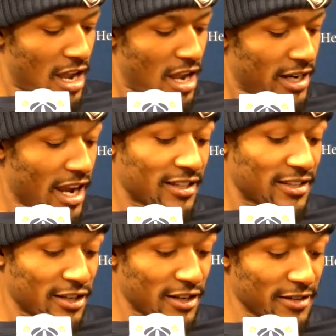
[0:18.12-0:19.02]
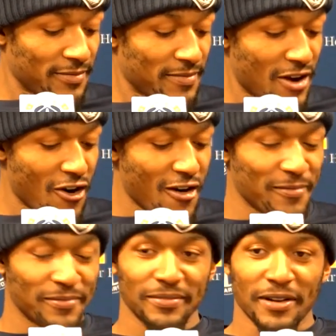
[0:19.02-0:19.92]
Cast is good. My
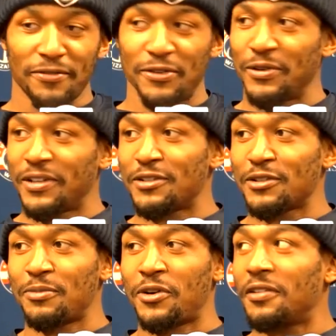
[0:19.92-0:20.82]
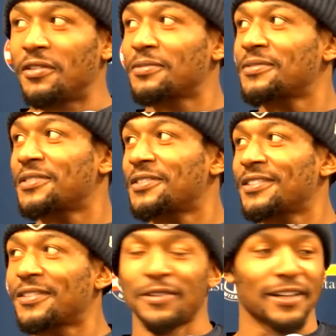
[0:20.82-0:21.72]
arm, I feel getting smaller. I
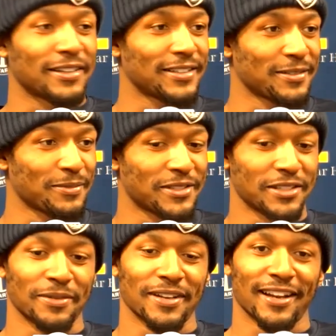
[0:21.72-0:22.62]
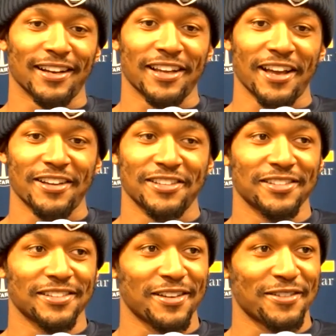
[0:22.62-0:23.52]
feel like I'm slipping out of the
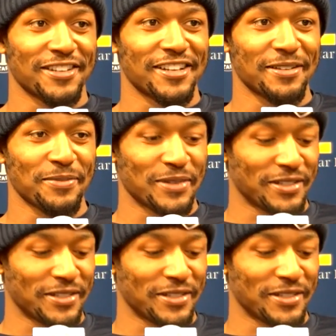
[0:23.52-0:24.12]
cast every day, but